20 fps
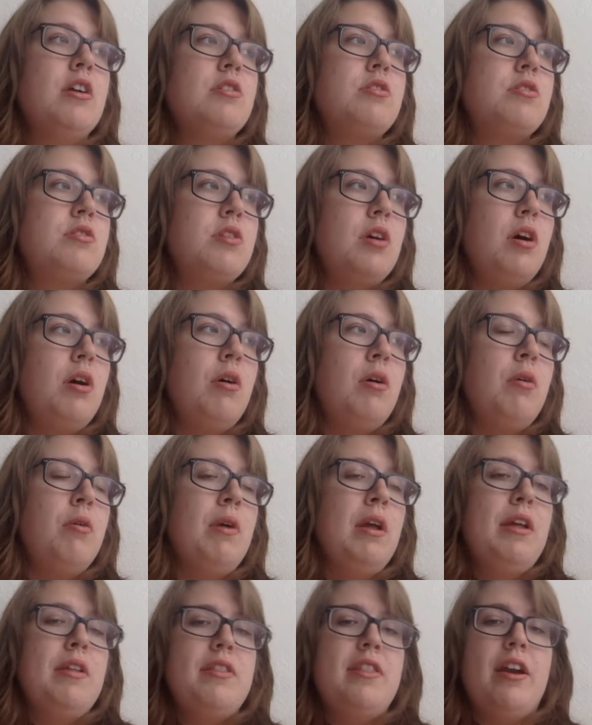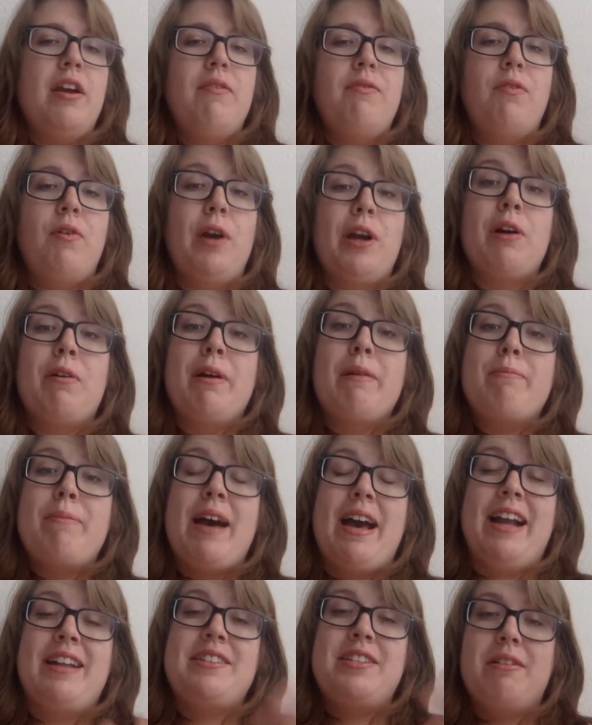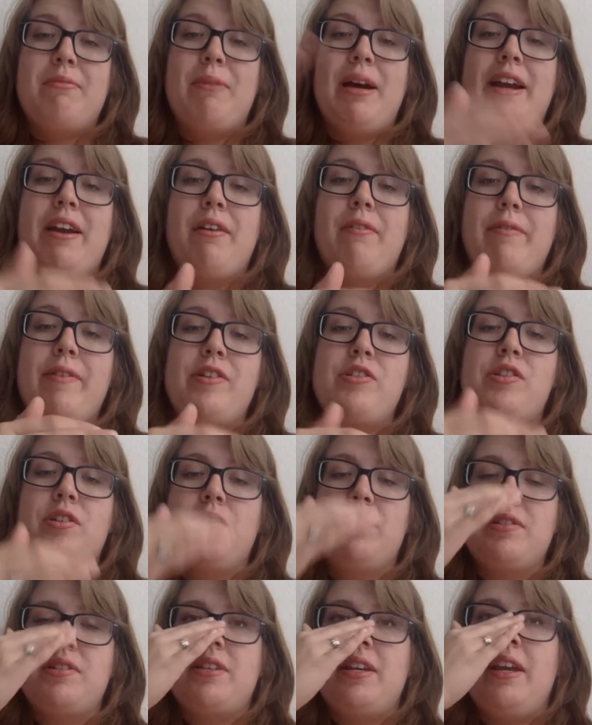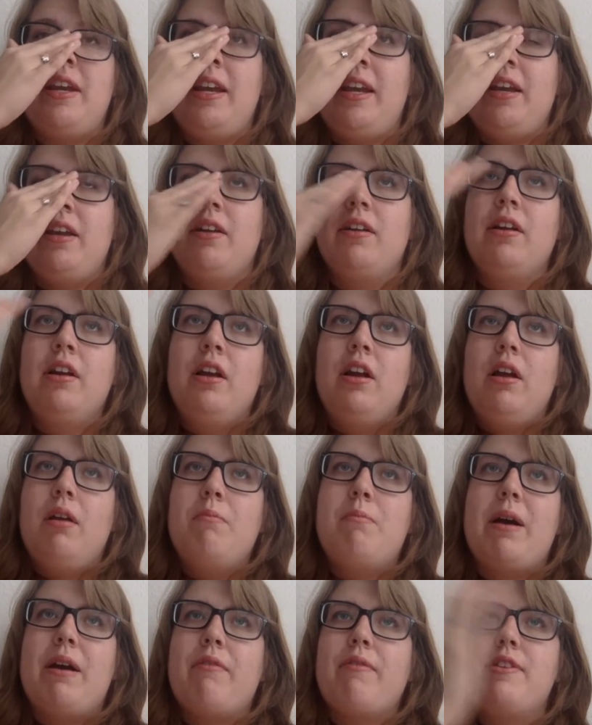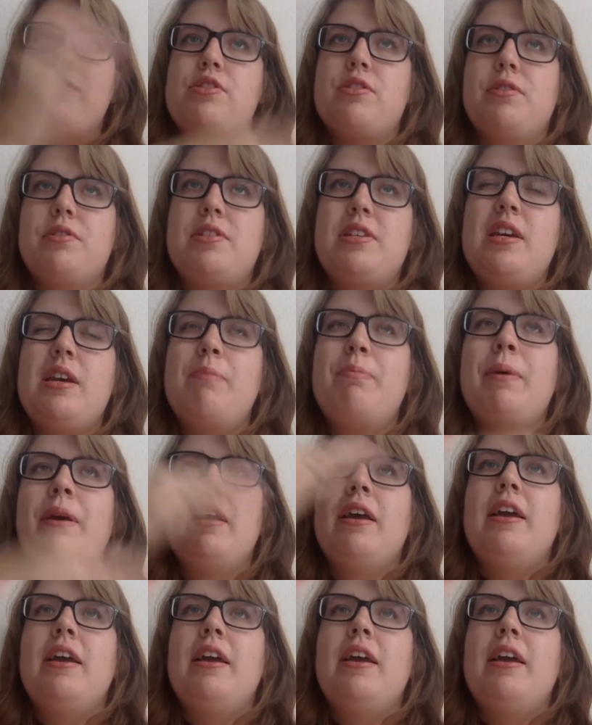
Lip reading: So therefore, going back to my original tip,